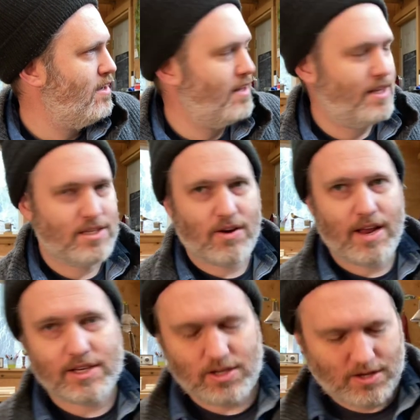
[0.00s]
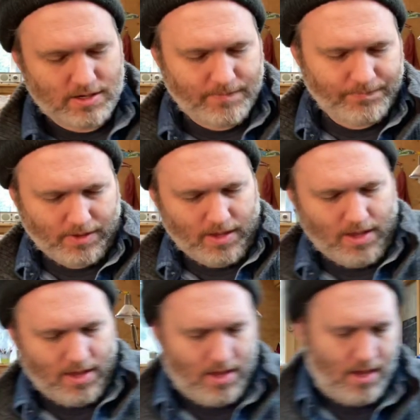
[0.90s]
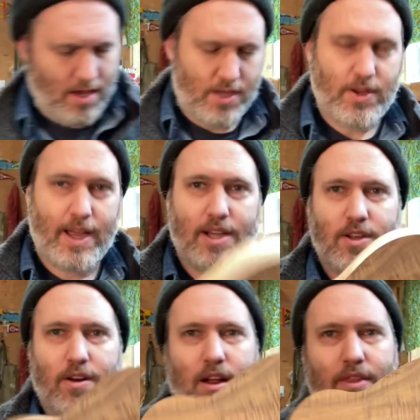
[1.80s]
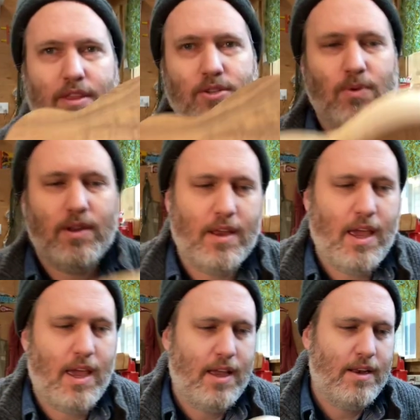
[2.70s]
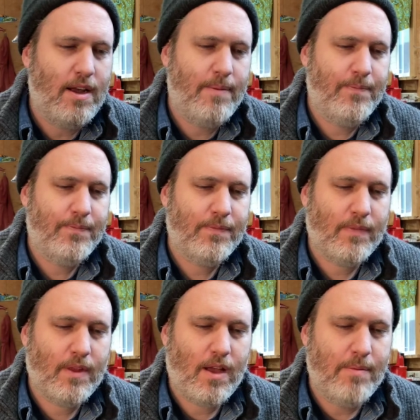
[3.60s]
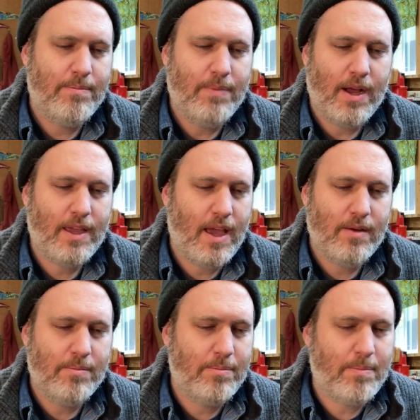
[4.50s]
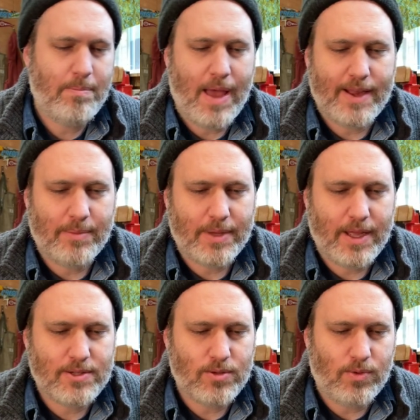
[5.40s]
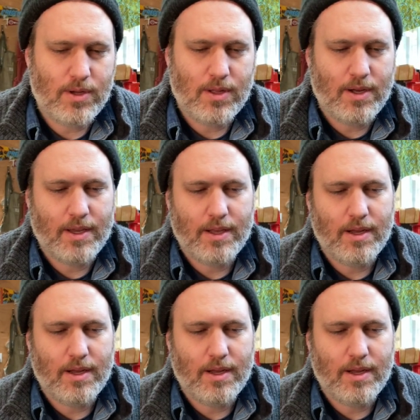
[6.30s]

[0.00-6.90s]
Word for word: That's their egg song. Uh, so I got started on this one, and um, I again banged up against the wall on it.